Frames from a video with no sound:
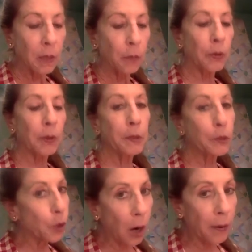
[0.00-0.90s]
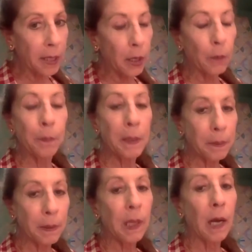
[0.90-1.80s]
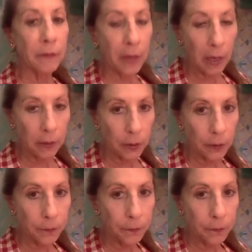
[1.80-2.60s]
where the majority are people of color.